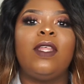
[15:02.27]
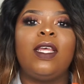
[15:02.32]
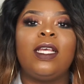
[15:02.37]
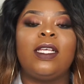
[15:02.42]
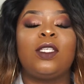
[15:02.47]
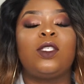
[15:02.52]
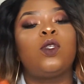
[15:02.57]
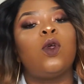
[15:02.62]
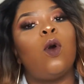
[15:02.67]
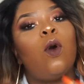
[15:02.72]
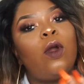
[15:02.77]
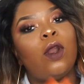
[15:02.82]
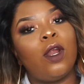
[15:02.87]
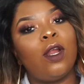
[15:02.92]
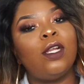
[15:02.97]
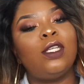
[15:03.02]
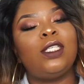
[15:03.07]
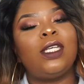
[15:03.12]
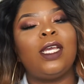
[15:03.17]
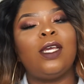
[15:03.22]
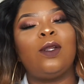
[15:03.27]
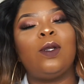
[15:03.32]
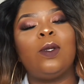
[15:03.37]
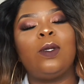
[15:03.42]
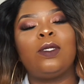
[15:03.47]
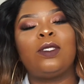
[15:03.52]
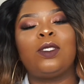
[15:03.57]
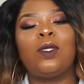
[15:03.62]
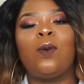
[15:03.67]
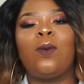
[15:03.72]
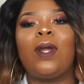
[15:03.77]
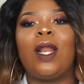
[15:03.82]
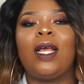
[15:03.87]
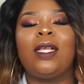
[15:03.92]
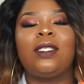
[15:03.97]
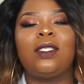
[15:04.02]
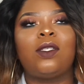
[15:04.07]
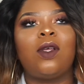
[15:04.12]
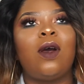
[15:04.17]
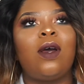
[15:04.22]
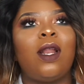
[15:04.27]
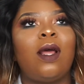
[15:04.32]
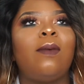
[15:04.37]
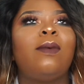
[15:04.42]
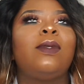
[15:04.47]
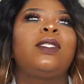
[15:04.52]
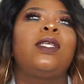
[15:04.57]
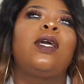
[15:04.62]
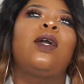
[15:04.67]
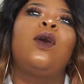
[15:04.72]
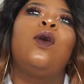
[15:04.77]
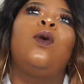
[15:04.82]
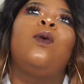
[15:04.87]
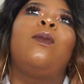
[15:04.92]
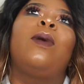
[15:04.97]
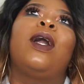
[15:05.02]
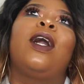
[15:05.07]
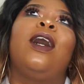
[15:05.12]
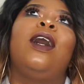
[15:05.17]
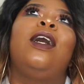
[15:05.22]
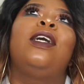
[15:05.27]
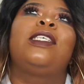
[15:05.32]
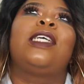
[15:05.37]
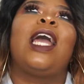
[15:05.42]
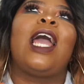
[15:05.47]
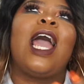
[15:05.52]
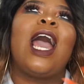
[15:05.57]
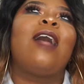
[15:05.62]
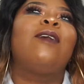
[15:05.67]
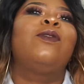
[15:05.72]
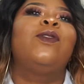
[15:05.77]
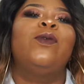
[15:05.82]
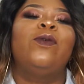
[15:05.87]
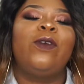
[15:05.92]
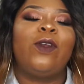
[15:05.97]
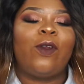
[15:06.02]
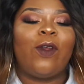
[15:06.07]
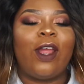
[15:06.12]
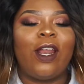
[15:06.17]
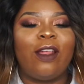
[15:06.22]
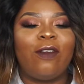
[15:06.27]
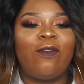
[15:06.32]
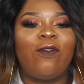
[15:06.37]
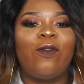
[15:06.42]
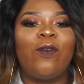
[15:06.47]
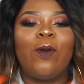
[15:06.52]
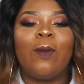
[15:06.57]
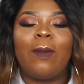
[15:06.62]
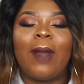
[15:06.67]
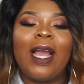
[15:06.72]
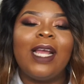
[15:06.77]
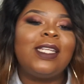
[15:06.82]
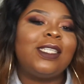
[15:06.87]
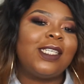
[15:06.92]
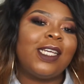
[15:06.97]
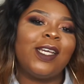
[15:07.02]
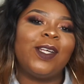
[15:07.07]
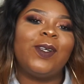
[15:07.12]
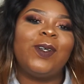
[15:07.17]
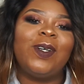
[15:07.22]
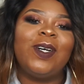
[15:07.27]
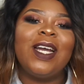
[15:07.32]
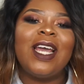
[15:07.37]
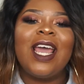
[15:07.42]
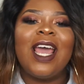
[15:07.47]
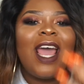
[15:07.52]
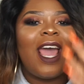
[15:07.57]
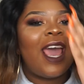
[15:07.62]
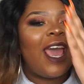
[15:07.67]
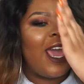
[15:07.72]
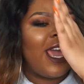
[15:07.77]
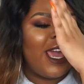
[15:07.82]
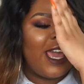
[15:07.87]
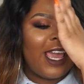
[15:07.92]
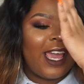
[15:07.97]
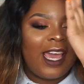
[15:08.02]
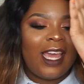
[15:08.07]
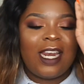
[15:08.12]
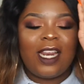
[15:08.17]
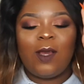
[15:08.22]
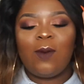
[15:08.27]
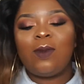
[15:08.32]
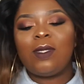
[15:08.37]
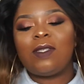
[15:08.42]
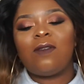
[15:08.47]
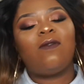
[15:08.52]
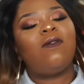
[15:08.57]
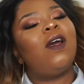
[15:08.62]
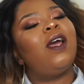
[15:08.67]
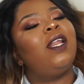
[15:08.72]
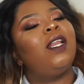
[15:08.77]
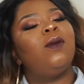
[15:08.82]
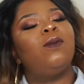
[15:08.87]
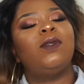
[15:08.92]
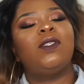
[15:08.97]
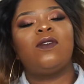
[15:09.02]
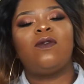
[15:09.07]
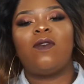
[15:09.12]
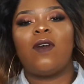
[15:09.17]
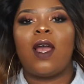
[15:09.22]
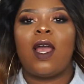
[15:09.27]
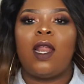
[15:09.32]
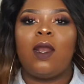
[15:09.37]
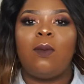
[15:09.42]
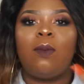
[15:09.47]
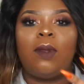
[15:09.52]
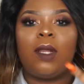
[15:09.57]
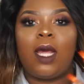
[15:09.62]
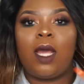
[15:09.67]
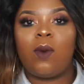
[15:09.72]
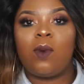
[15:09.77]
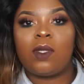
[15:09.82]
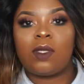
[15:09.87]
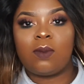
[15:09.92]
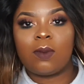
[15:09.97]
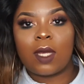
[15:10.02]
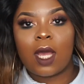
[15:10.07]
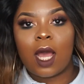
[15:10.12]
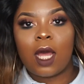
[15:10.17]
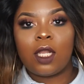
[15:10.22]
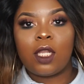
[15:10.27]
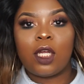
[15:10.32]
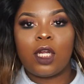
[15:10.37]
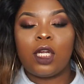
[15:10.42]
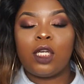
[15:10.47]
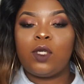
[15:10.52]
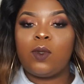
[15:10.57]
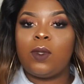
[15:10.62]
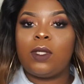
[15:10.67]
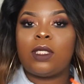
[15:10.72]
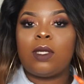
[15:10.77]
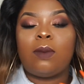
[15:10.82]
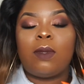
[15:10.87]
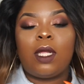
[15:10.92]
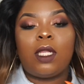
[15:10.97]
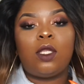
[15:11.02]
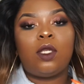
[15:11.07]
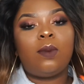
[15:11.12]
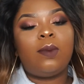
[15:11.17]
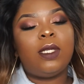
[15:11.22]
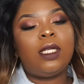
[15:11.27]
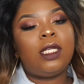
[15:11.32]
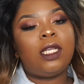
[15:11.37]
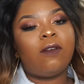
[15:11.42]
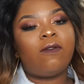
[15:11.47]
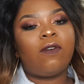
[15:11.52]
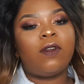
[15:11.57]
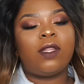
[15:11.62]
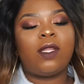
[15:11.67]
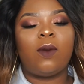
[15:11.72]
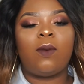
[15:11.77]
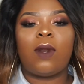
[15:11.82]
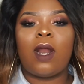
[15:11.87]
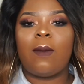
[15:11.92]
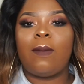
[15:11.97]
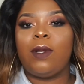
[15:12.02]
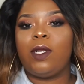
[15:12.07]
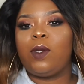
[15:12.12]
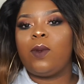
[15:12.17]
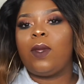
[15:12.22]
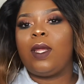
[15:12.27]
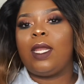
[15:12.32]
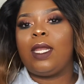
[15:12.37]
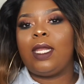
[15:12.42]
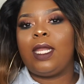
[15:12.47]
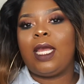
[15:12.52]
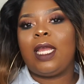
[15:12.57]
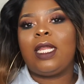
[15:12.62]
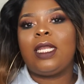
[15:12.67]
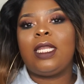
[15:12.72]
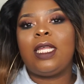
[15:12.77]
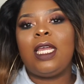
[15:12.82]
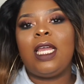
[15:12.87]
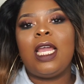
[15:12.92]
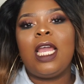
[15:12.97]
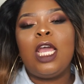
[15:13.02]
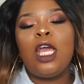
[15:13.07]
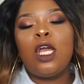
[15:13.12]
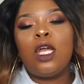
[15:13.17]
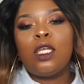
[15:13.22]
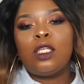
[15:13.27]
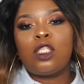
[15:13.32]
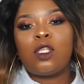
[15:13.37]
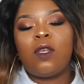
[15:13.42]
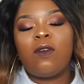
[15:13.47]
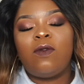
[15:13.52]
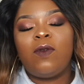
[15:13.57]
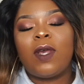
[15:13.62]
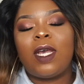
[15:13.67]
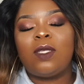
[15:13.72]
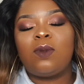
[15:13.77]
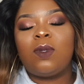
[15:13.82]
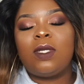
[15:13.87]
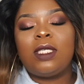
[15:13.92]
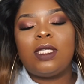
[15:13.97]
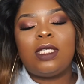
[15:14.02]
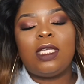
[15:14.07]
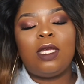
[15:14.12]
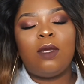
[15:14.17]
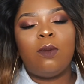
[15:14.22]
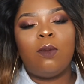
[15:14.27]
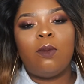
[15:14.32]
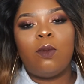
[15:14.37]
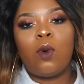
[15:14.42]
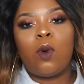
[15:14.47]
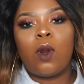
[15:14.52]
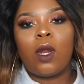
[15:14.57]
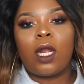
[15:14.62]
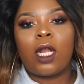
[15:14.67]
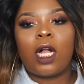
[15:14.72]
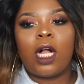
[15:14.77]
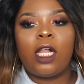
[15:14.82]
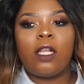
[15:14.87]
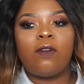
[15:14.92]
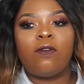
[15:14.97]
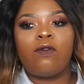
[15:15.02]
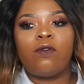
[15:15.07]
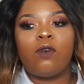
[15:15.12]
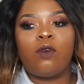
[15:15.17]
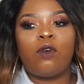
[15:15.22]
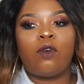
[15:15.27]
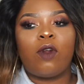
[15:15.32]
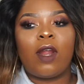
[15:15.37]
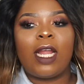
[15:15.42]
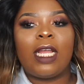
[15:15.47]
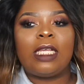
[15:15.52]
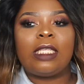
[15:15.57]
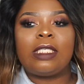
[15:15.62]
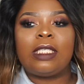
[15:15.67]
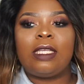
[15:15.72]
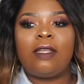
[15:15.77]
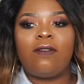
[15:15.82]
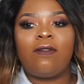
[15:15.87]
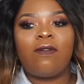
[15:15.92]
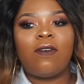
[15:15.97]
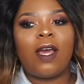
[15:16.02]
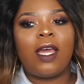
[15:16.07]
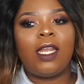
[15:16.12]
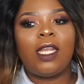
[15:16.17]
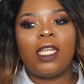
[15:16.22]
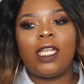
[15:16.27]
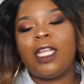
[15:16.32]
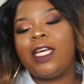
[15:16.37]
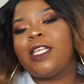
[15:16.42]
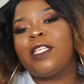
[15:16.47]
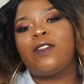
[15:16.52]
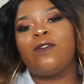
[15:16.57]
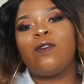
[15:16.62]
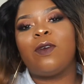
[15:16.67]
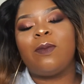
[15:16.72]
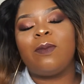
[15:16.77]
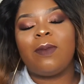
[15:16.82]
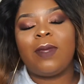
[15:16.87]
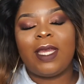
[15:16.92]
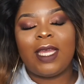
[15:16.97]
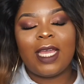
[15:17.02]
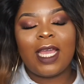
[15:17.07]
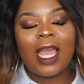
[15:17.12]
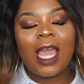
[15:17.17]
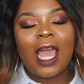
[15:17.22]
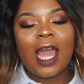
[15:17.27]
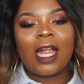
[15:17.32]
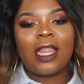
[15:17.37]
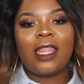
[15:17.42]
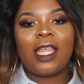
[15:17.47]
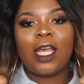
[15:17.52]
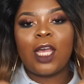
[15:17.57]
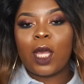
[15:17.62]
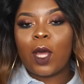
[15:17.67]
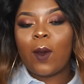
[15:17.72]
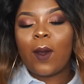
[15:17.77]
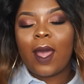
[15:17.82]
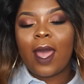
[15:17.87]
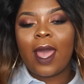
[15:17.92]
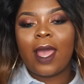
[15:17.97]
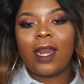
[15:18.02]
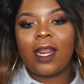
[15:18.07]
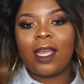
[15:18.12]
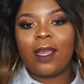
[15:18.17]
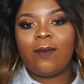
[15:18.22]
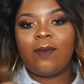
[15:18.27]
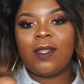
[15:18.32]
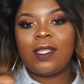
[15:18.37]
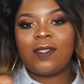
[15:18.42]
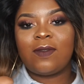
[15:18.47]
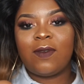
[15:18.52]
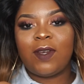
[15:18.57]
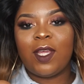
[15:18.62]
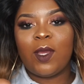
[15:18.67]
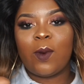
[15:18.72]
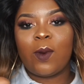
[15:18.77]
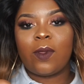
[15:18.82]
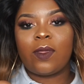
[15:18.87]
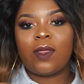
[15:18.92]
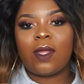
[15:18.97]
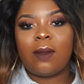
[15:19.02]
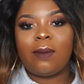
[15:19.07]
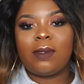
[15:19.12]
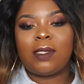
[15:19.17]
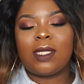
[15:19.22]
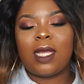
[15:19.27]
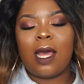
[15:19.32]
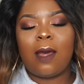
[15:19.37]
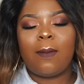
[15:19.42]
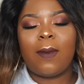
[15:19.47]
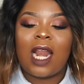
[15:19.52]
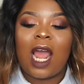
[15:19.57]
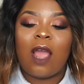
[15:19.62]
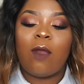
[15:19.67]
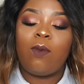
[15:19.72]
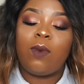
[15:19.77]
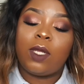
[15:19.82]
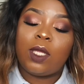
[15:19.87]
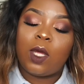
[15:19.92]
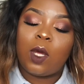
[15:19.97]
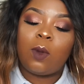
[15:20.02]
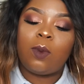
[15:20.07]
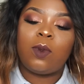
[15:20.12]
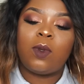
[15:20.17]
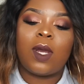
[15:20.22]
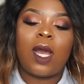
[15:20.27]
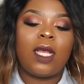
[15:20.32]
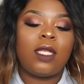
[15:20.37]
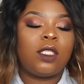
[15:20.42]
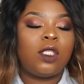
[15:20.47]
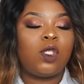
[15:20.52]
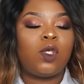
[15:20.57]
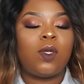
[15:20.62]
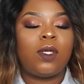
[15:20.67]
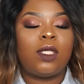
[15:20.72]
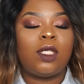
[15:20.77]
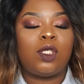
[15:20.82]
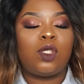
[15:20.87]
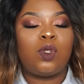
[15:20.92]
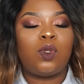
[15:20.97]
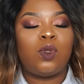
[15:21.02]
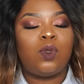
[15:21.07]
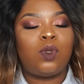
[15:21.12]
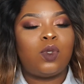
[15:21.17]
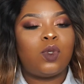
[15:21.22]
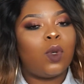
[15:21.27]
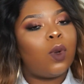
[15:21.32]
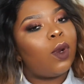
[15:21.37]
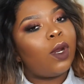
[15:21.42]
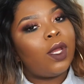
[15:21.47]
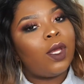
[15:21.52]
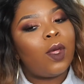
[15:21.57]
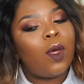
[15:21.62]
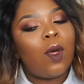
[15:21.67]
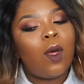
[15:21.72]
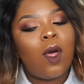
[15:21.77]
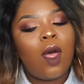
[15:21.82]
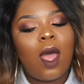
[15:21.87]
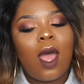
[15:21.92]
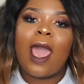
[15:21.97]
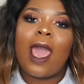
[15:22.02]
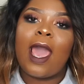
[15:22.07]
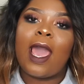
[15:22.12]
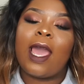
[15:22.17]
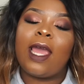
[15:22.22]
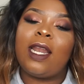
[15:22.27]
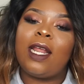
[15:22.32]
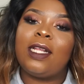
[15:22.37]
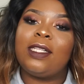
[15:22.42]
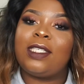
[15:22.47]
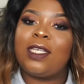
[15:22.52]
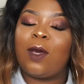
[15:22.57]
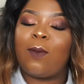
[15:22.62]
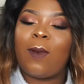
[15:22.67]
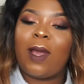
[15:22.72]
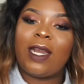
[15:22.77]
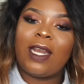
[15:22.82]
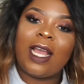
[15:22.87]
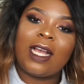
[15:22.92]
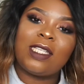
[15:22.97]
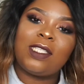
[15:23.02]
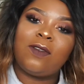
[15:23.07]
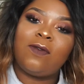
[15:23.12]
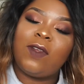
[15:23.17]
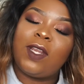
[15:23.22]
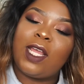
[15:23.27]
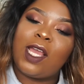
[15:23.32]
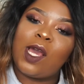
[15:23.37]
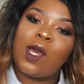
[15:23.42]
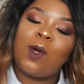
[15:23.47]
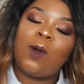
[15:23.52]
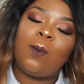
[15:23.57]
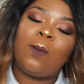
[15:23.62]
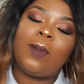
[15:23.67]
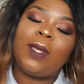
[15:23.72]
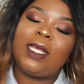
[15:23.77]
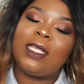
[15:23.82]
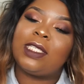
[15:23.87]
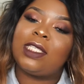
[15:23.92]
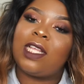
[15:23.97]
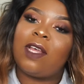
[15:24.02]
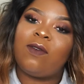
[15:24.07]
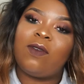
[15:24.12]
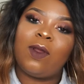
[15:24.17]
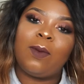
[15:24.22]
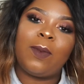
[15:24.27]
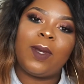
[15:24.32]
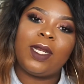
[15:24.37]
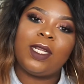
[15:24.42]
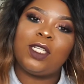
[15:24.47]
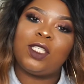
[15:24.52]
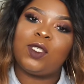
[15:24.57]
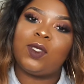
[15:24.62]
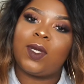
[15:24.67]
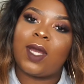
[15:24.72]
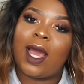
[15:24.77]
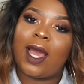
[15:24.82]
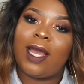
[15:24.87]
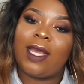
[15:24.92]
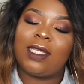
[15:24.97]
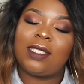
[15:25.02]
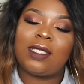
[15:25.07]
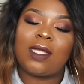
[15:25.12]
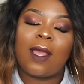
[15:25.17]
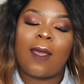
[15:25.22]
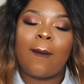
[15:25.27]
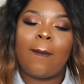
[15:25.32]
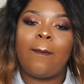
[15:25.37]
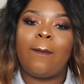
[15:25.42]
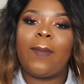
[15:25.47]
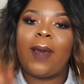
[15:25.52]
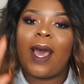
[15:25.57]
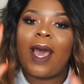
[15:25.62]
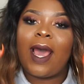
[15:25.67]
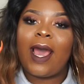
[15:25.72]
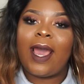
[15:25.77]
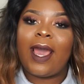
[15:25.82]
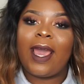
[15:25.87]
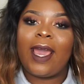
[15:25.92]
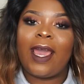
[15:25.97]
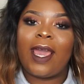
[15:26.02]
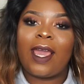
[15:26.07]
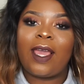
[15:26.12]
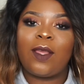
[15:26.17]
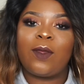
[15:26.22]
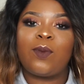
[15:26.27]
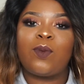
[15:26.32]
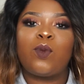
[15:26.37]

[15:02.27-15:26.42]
this on her channel, so when I saw it I was like, oh my gosh, I have to recreate it for my channel. And it was fun. It was fun playing with some color, doing something a little bit different than what I've been doing lately. So if you guys want to see more colorful, crazy, fun looks from me, then go ahead and give this video a thumbs up. And I really hope you guys enjoyed this tutorial, and until my next video, peace, love, and abundance, you guys. Bye.